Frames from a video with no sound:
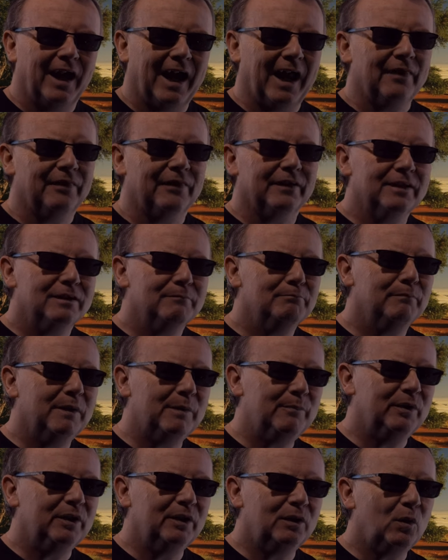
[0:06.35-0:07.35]
at the
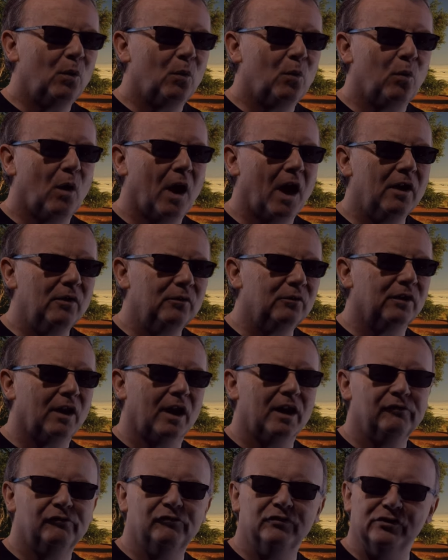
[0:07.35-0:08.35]
Namibian
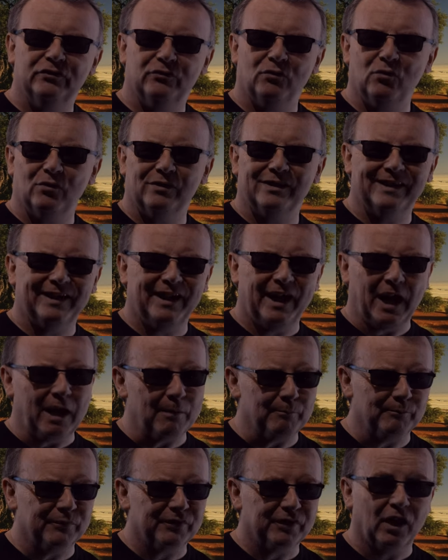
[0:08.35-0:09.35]
Wildlife Resorts
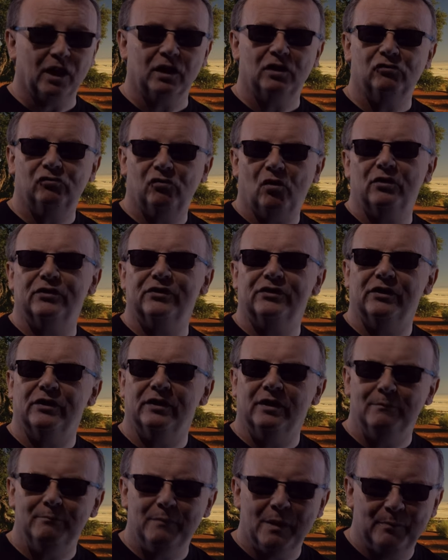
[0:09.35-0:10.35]
camps across
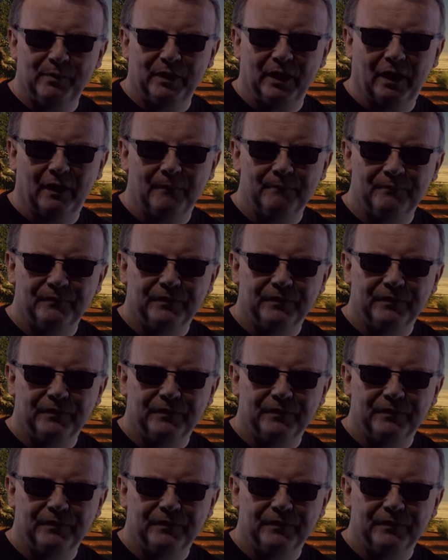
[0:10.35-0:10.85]
Namibia,